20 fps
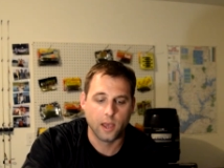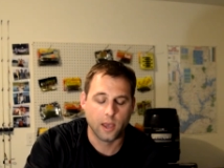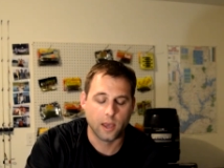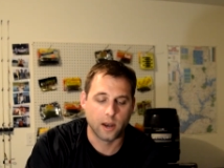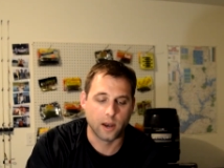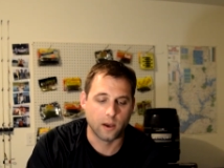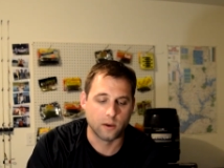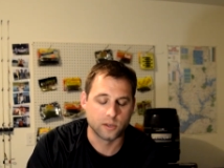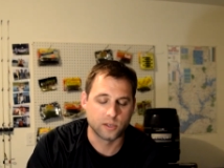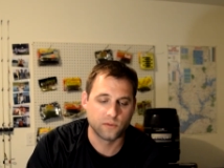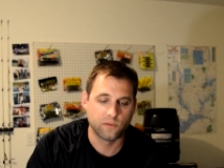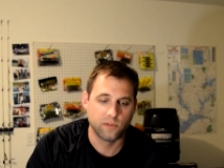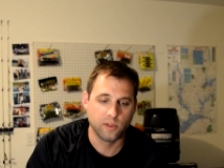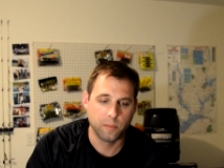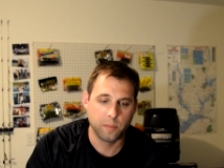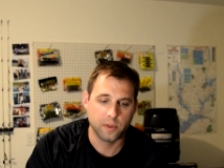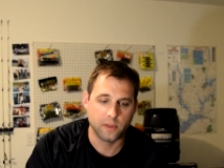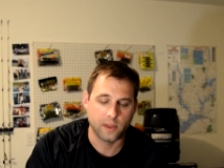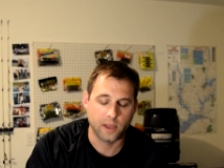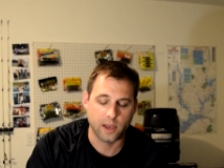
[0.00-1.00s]
and I was
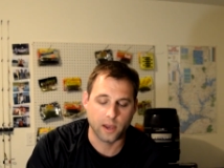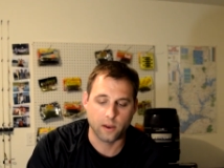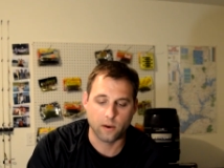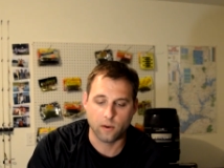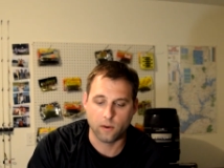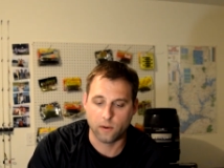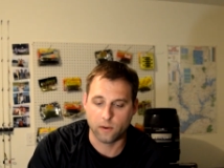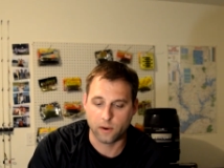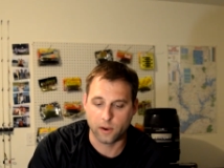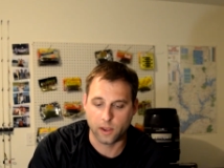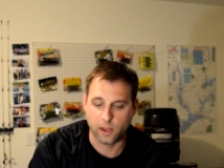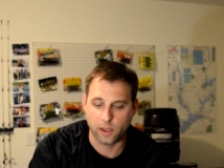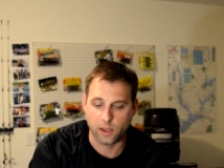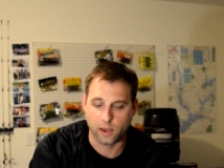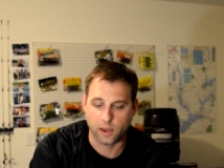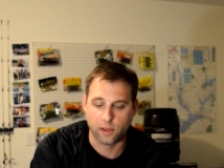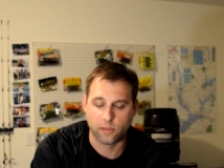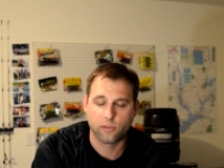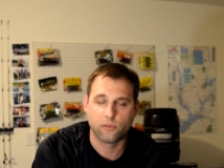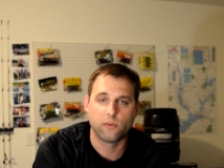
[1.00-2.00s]
flipping that on
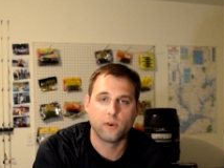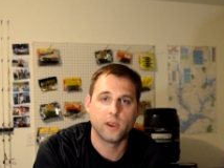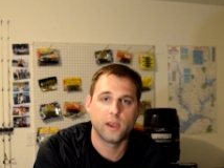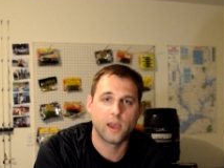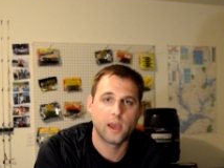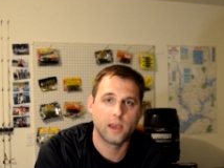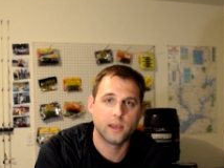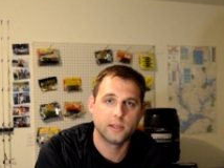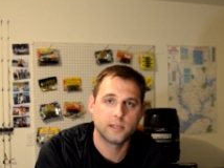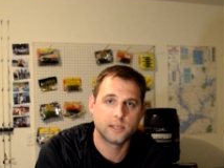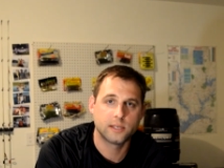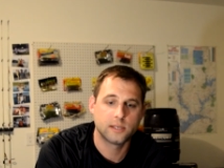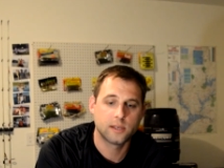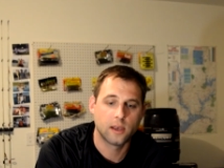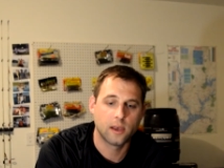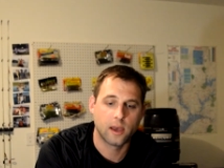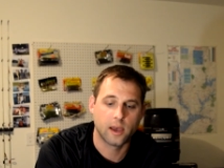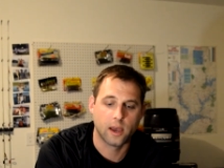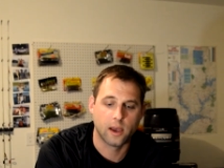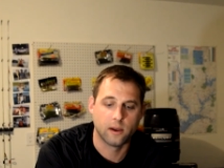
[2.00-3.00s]
a 3/8
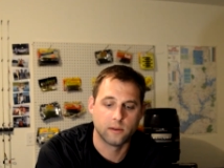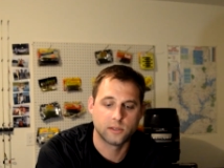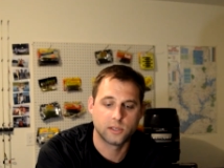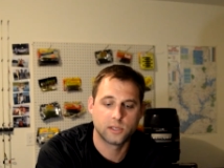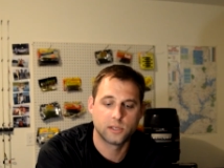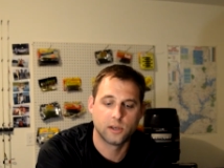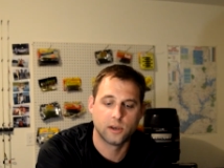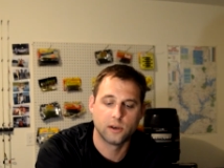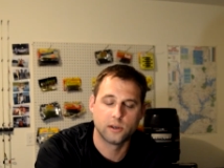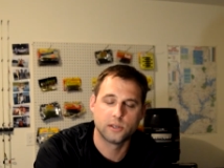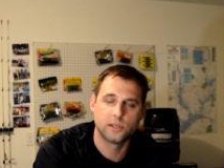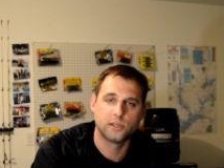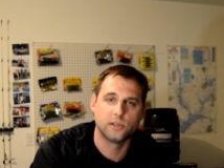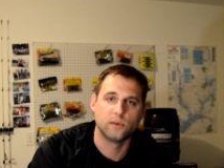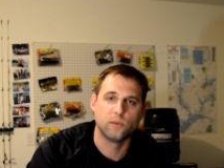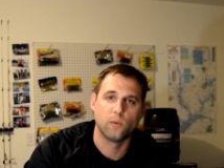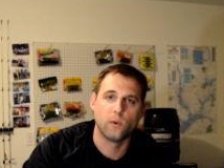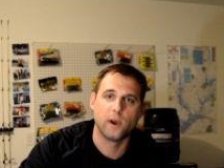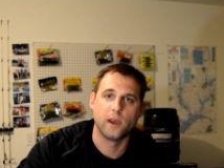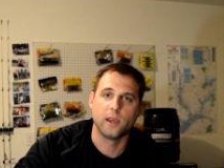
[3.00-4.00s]
ounce
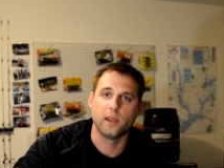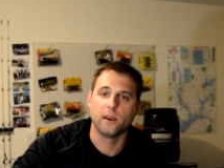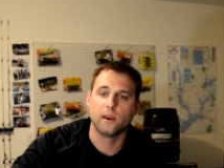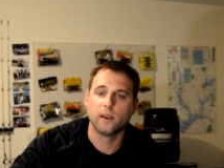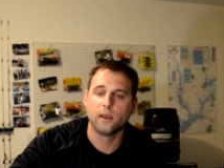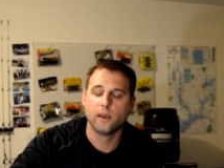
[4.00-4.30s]
tungsten weight,